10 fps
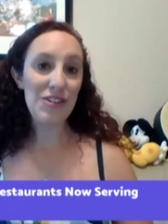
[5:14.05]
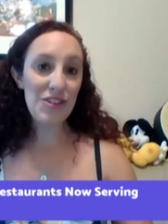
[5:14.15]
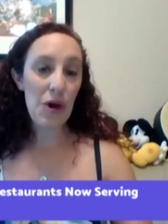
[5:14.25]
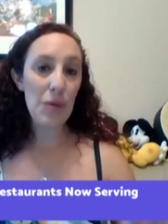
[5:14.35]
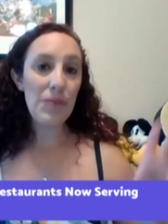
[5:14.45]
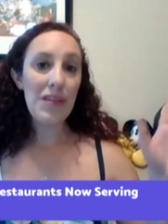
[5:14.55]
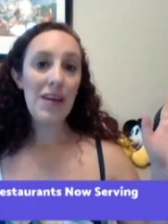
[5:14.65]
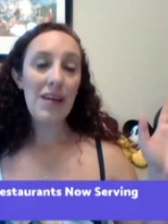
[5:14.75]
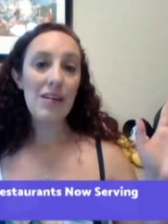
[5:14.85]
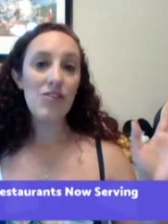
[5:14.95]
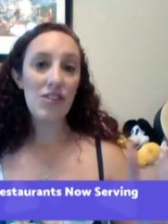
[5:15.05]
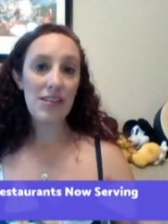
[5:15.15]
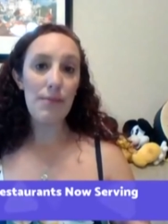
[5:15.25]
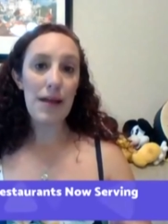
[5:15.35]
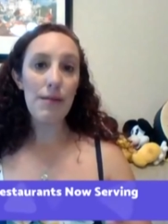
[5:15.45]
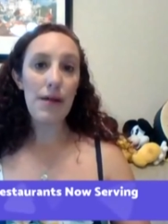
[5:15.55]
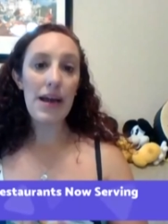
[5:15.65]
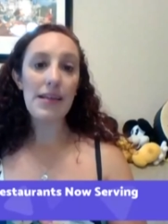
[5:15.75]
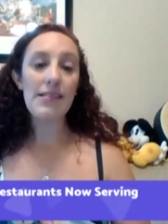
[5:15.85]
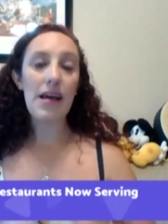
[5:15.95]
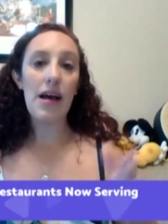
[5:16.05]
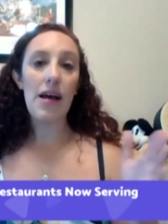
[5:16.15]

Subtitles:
So just keep that in mind.